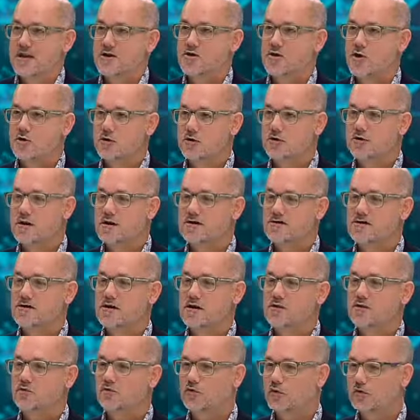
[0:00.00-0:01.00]
Not unless
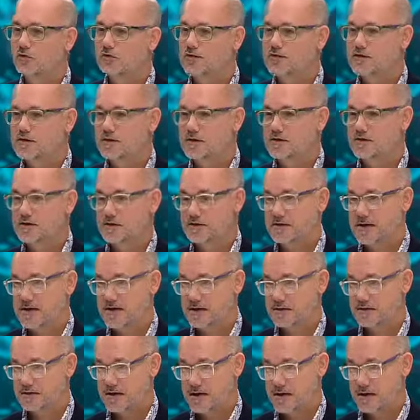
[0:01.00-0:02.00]
another royal decides to
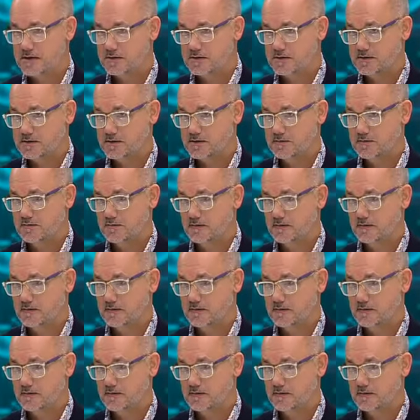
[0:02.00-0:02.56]
take a test